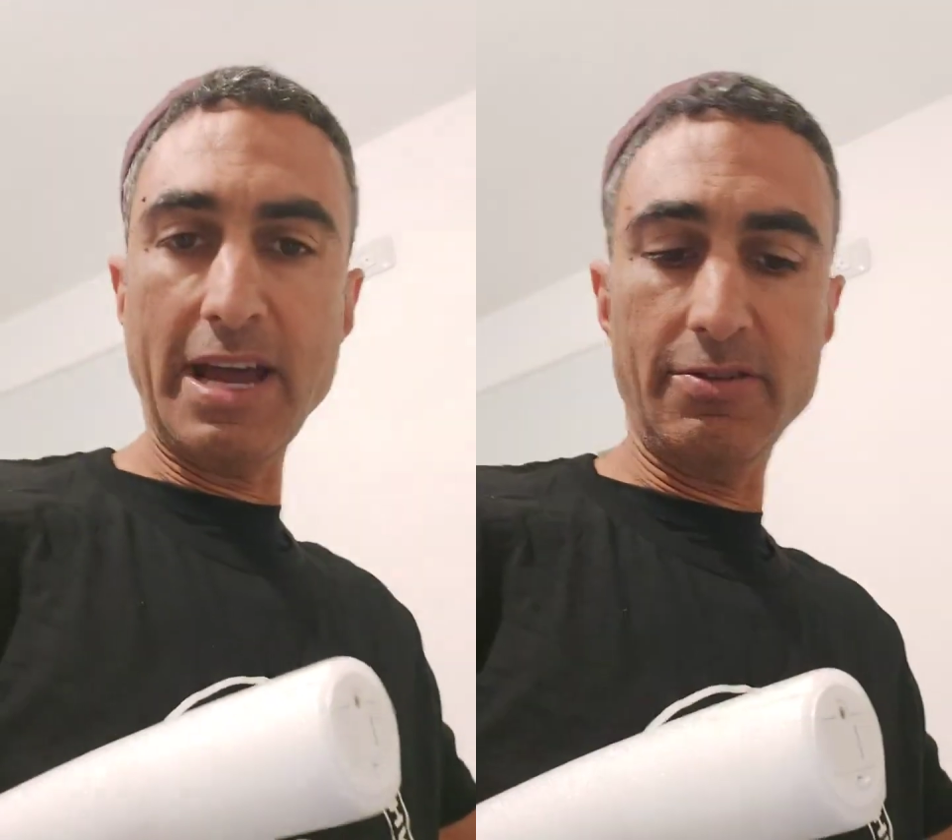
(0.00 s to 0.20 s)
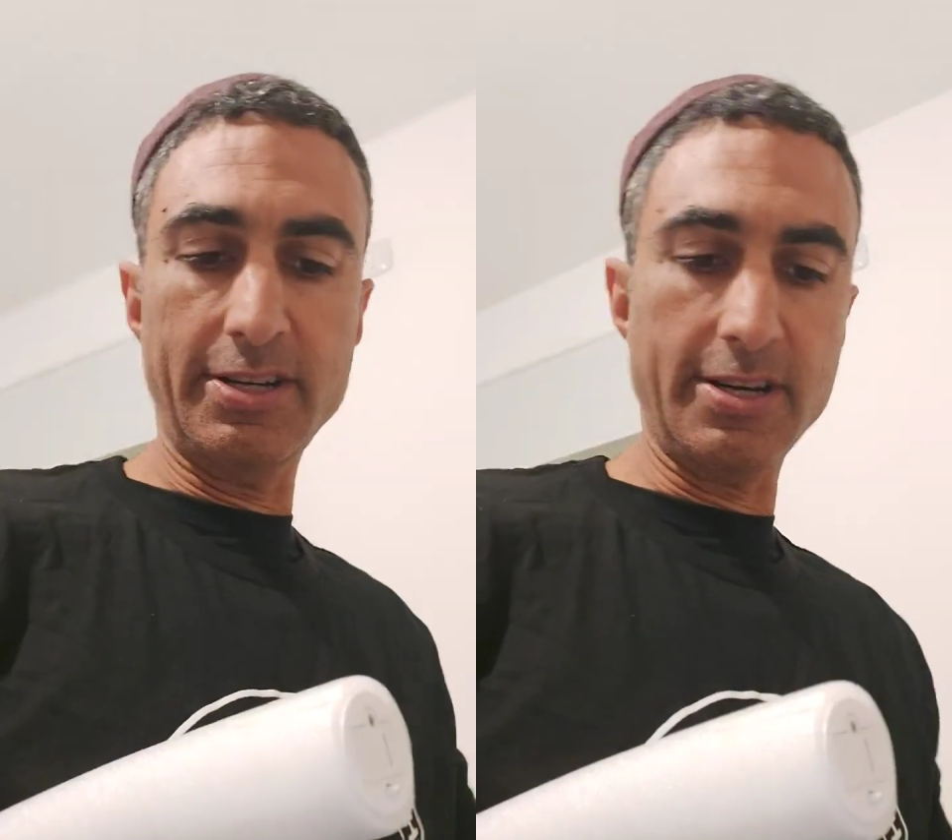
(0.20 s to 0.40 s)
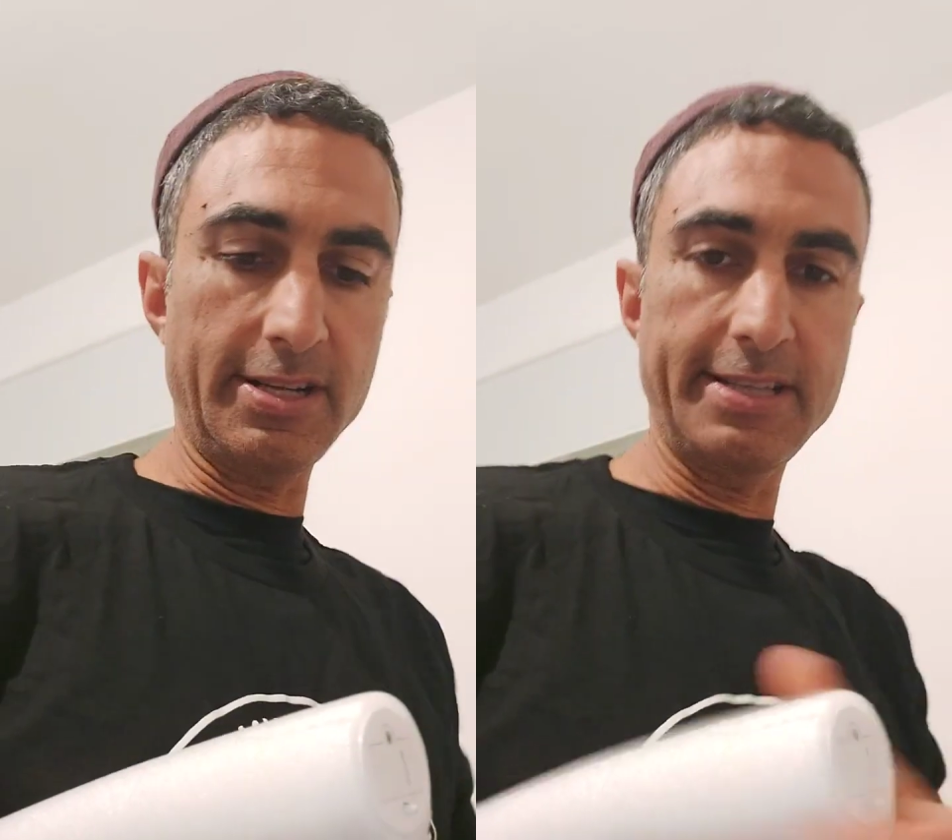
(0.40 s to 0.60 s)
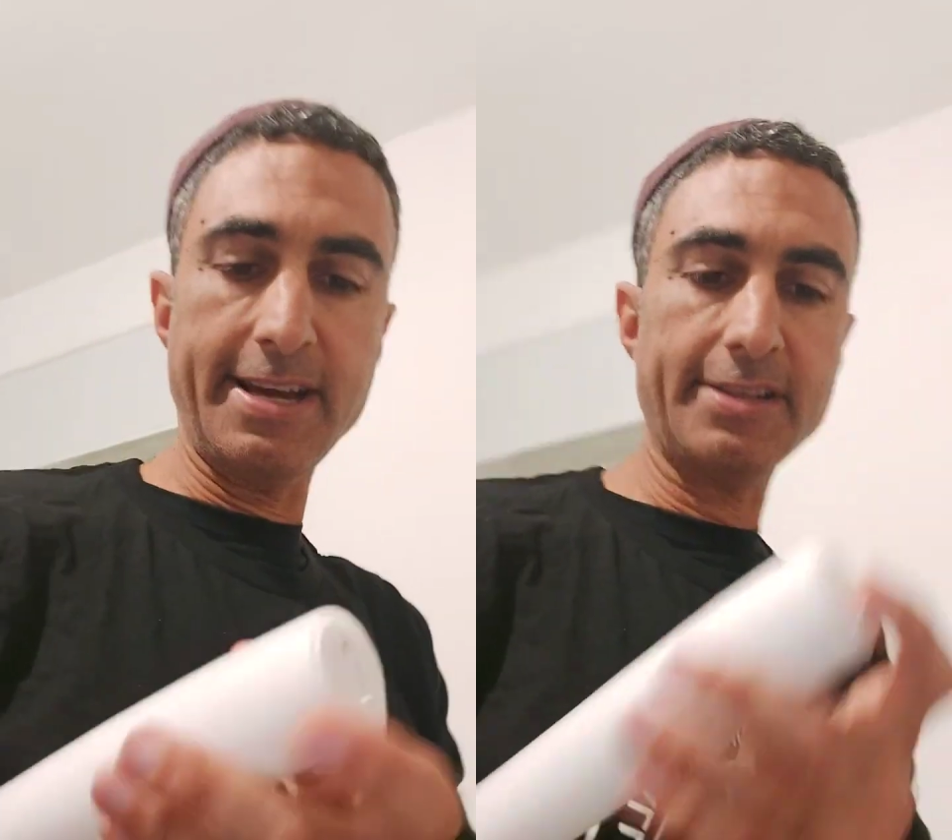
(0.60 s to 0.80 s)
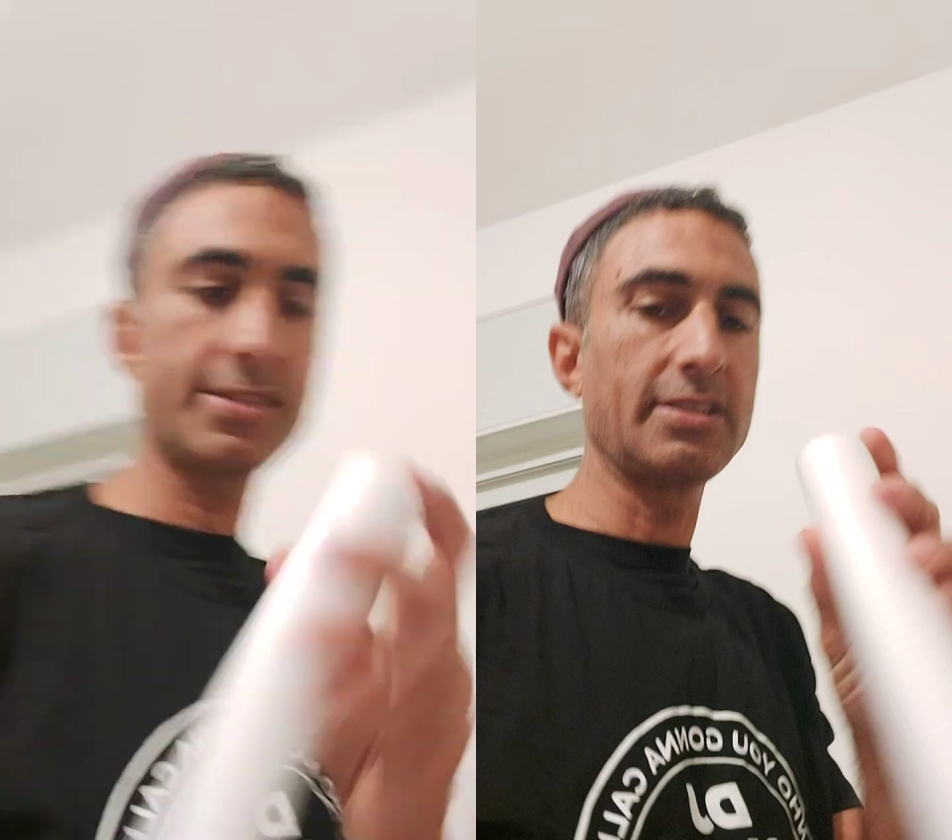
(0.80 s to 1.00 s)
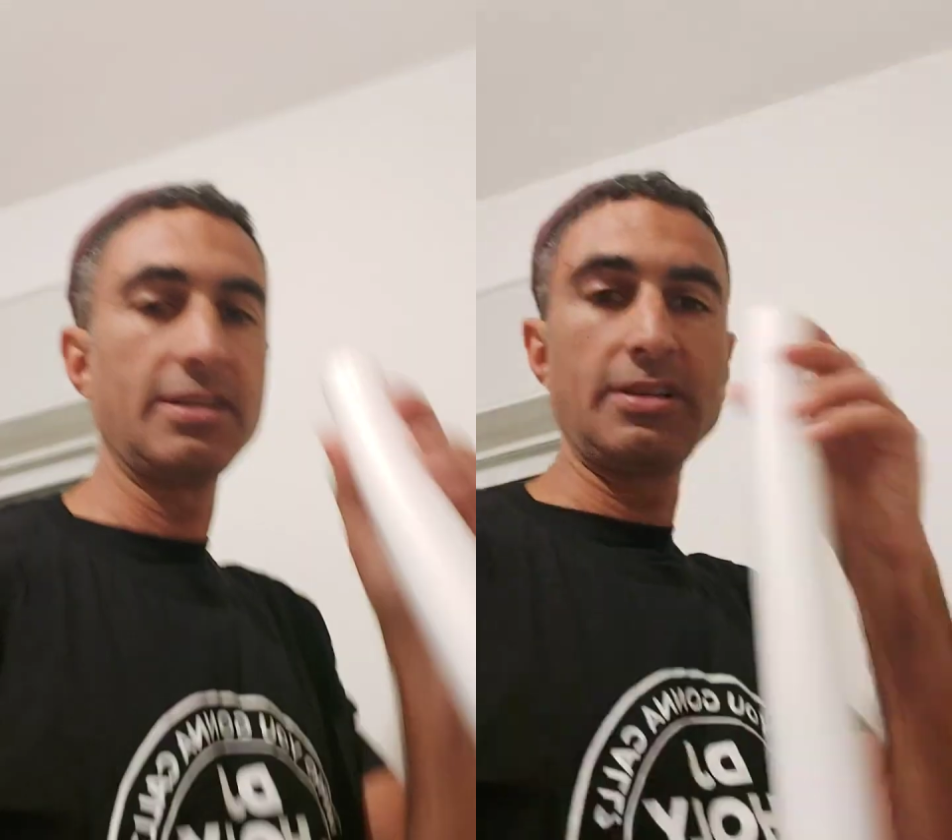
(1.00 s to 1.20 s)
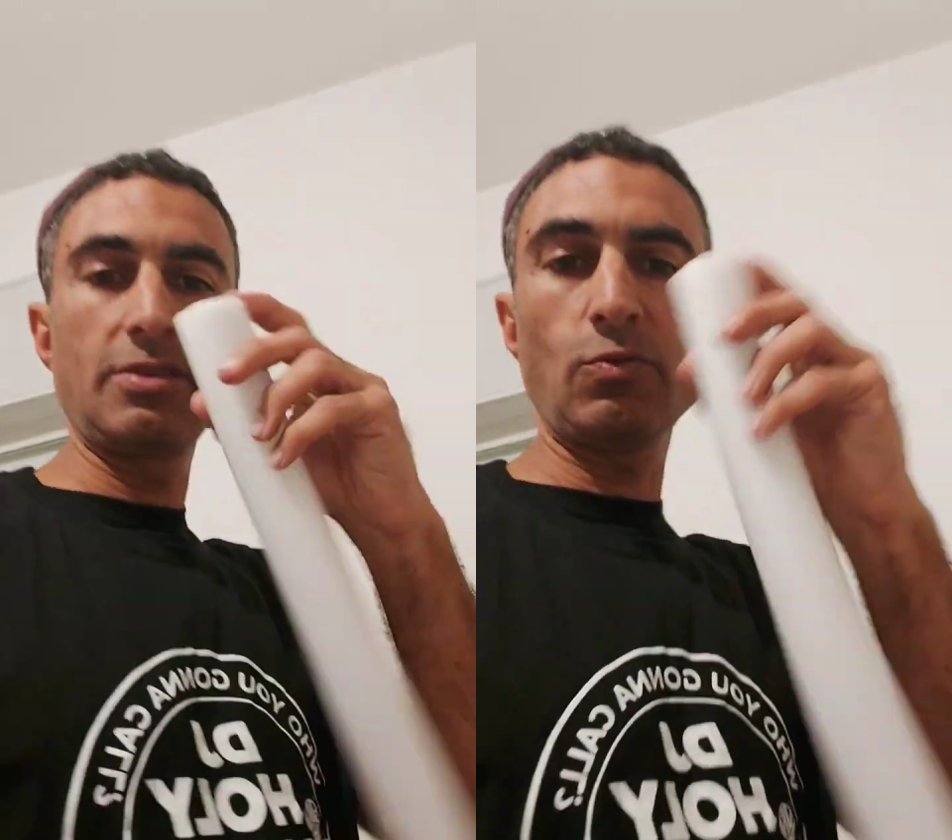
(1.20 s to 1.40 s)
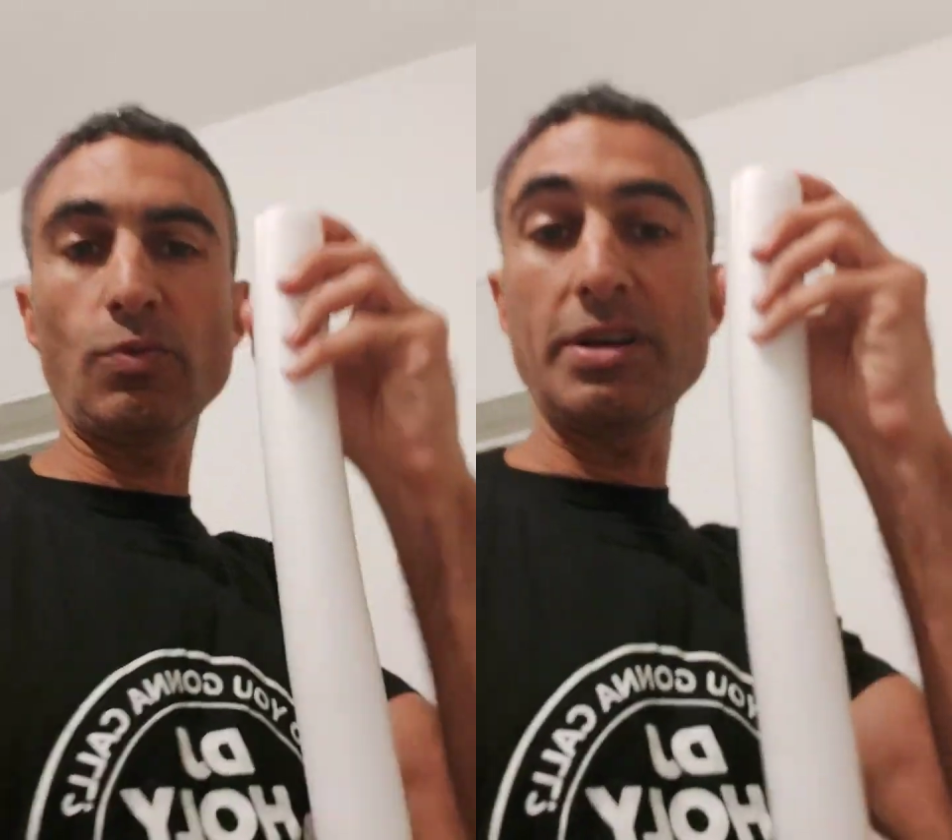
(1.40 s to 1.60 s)
battery contacts.
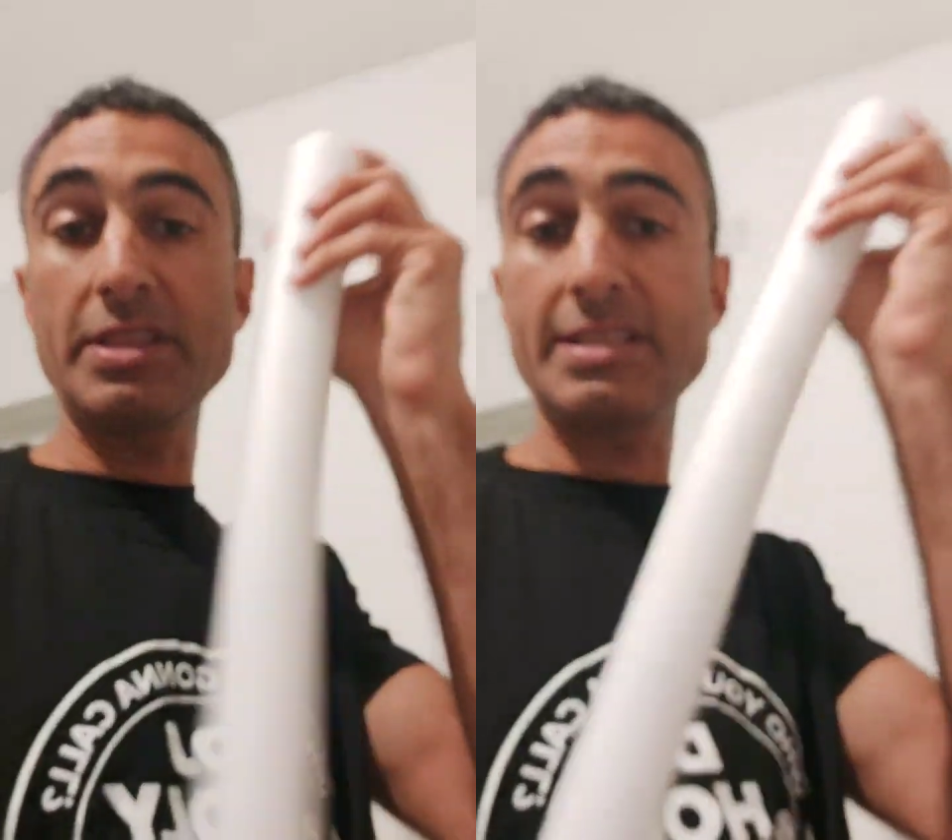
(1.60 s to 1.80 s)
What